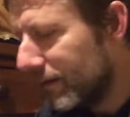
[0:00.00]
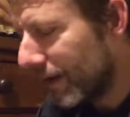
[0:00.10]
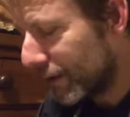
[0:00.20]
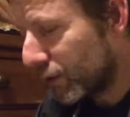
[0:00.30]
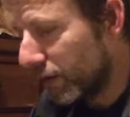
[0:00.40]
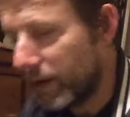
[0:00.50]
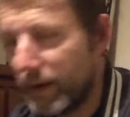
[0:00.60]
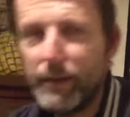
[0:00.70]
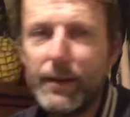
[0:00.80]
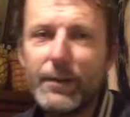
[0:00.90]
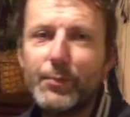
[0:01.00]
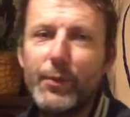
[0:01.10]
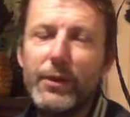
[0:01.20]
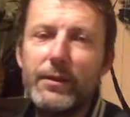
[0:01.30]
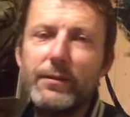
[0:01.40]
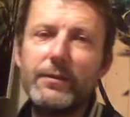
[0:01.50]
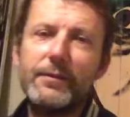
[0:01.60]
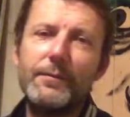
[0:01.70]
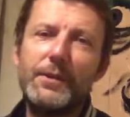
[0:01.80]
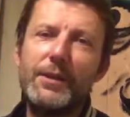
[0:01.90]
That's good, isn't it? That's brilliant.
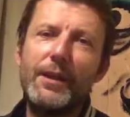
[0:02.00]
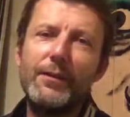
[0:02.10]
Imagine that,